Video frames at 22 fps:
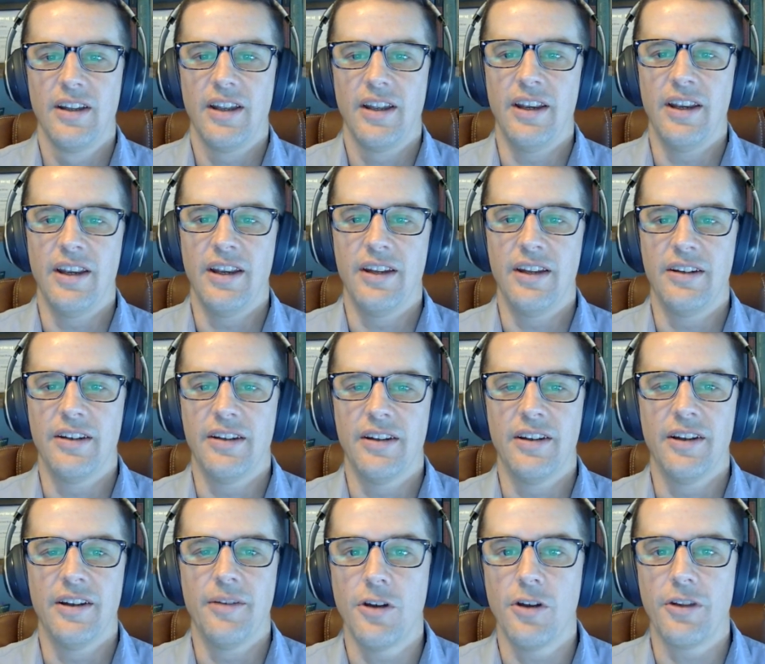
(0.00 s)
And
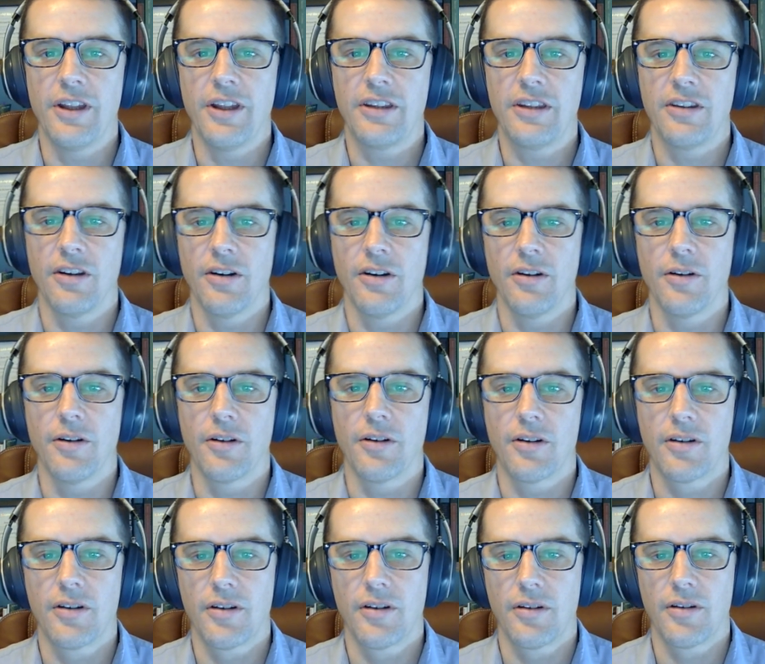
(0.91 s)
just know that
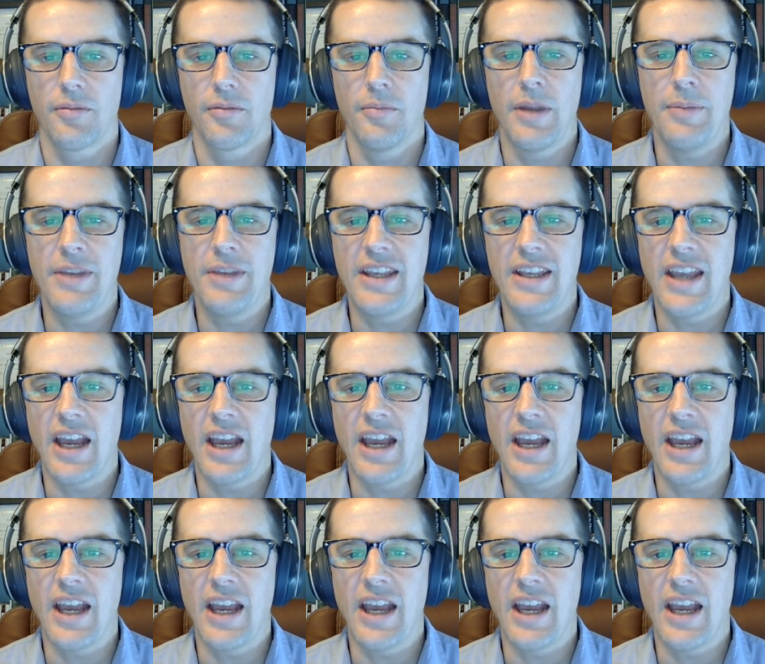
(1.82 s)
there may be